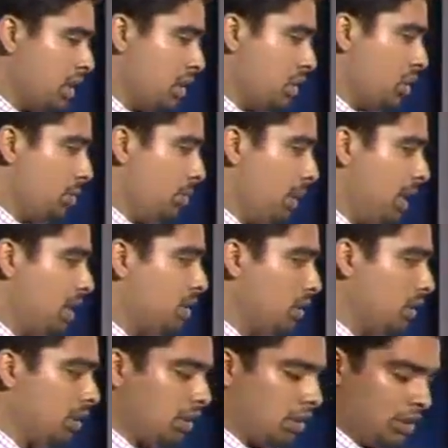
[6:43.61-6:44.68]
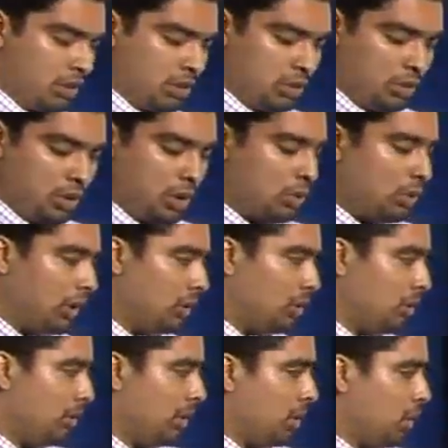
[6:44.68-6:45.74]
So based on who you are, you
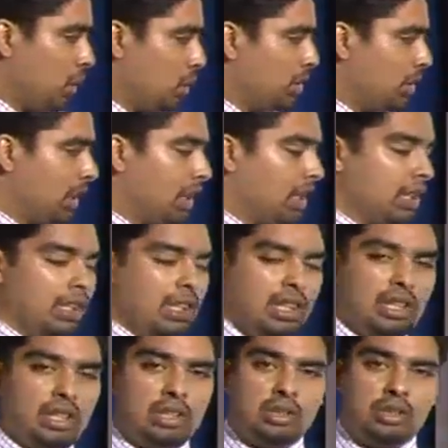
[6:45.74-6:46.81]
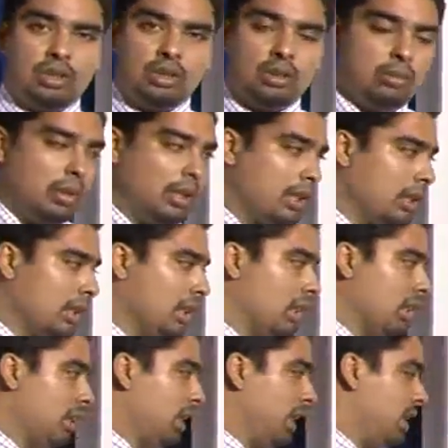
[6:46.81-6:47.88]
could be a wholesaler, you could be
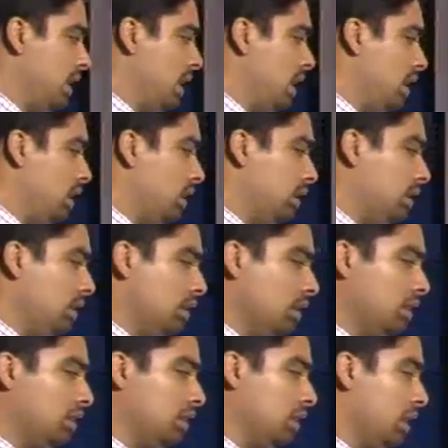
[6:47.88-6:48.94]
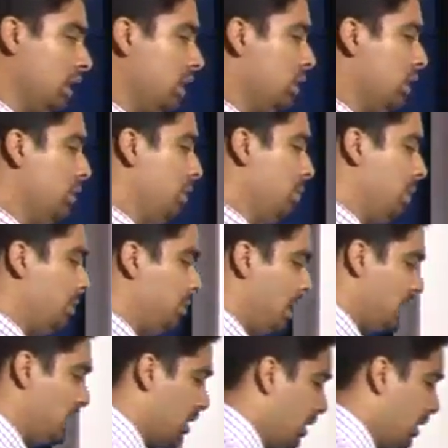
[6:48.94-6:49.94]
a retailer, or it could even be based